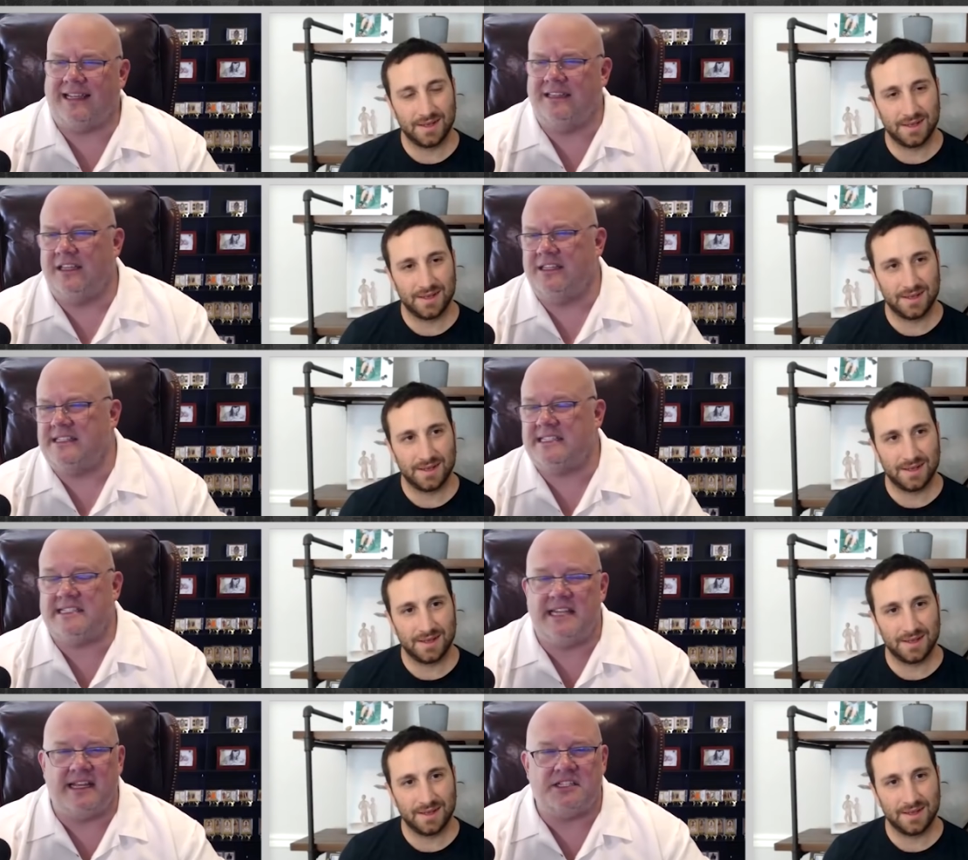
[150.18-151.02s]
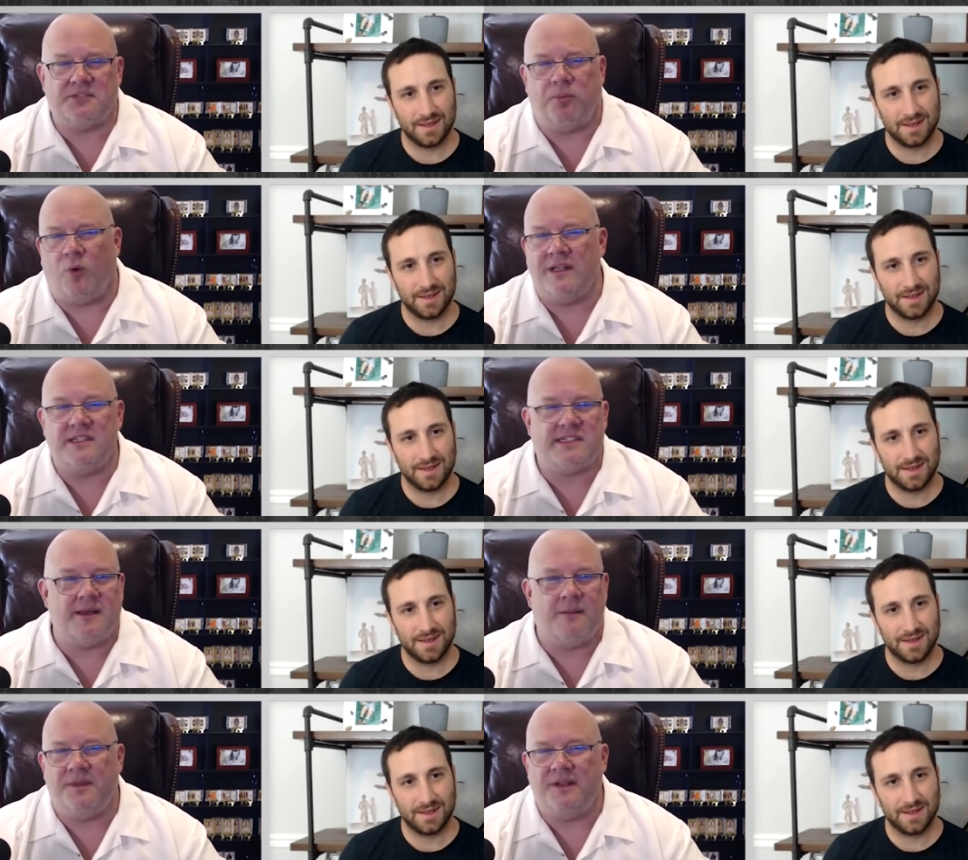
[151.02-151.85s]
Speaker 1: in the six point
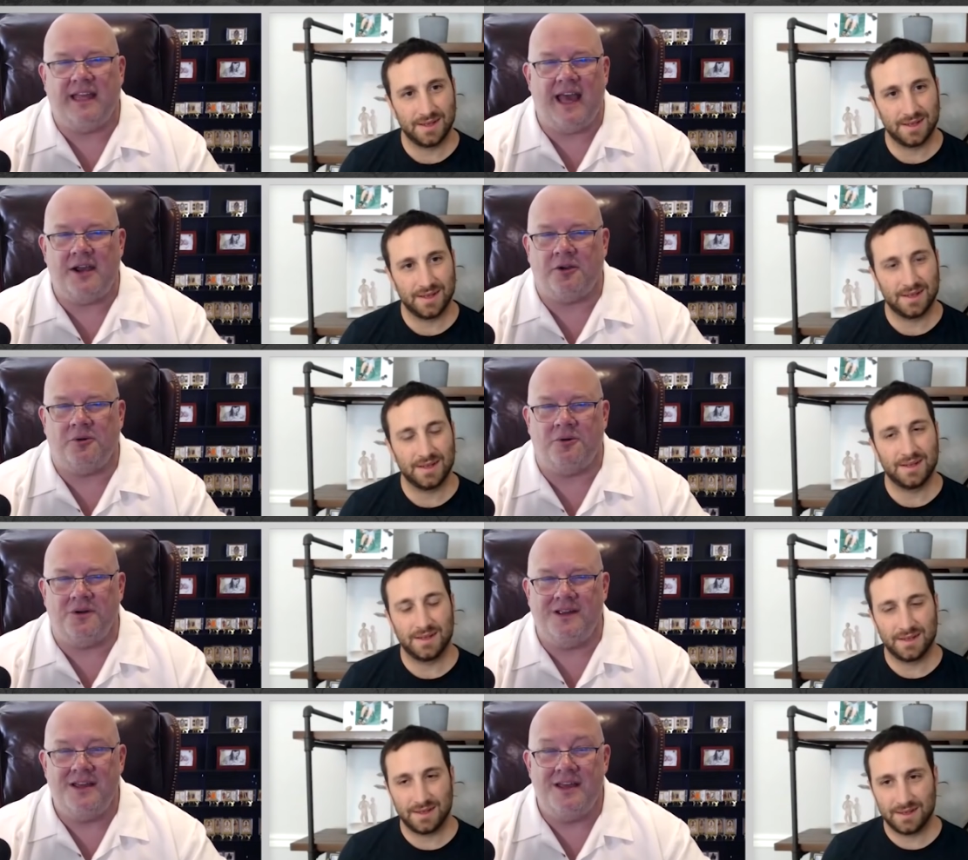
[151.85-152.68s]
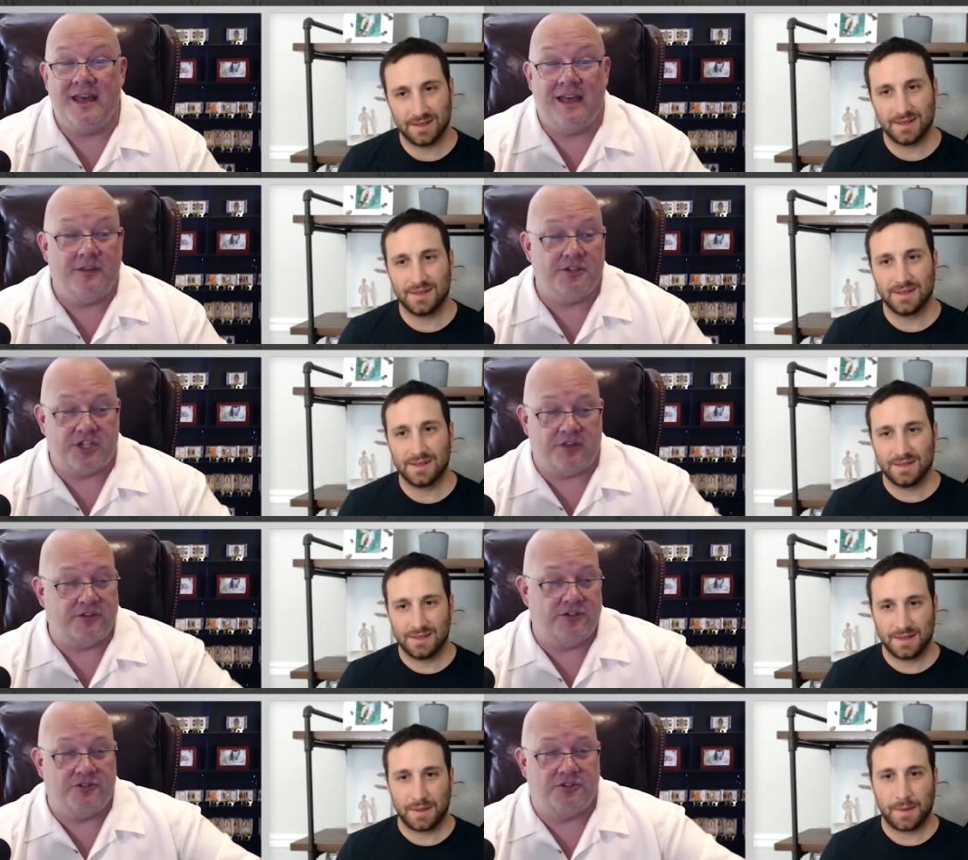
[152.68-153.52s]
something category, and those other
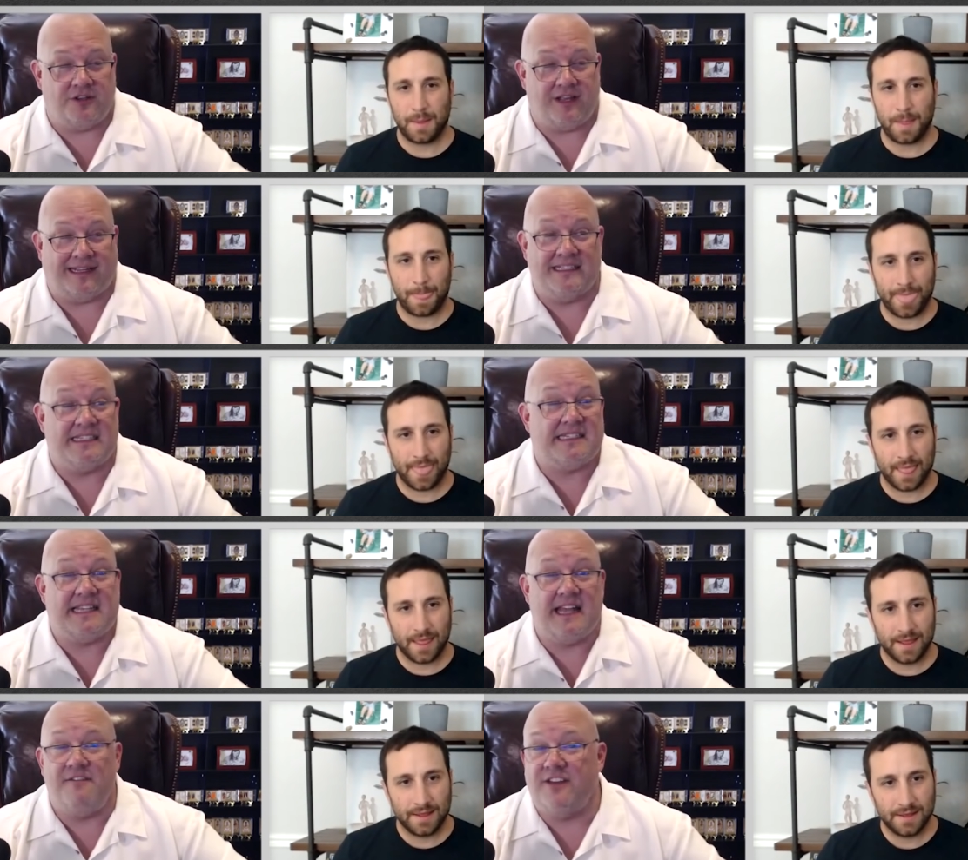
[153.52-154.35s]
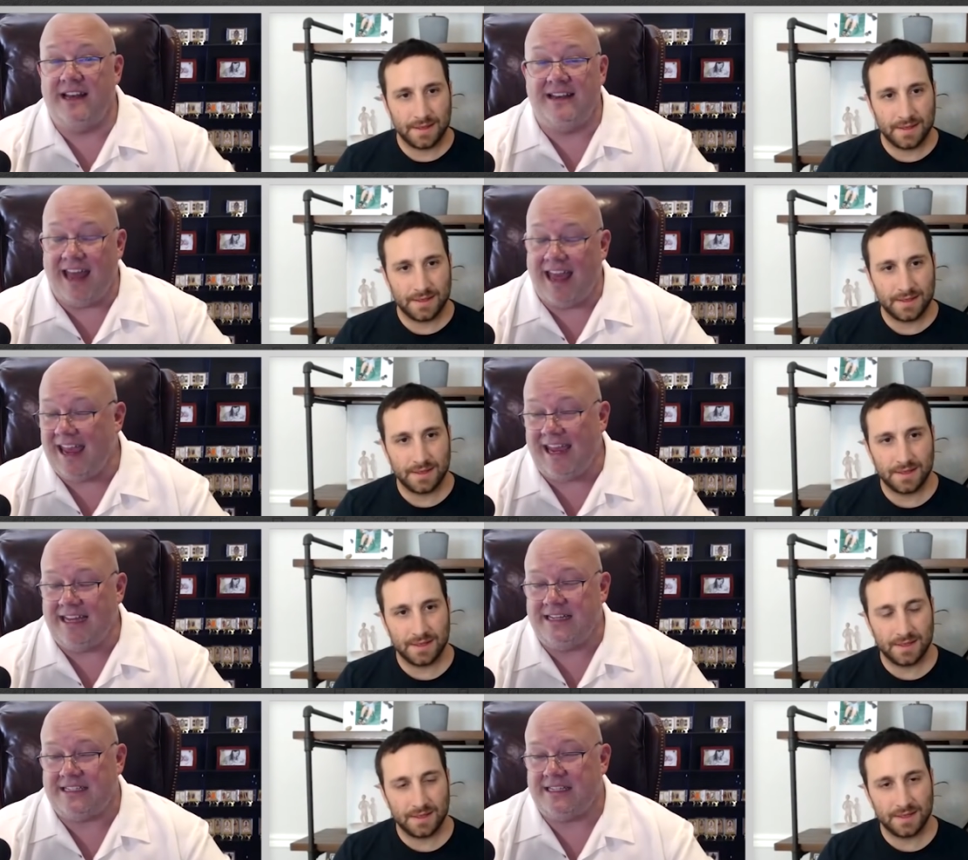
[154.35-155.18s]
dudes are like at seven and
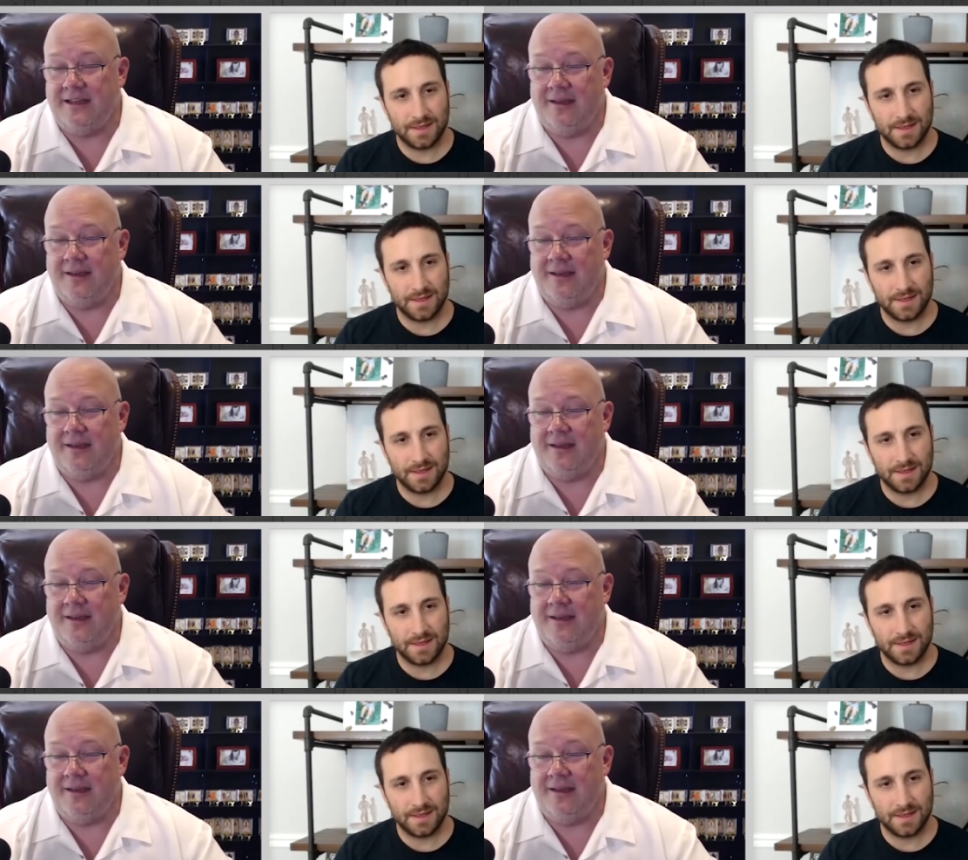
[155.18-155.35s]
eight.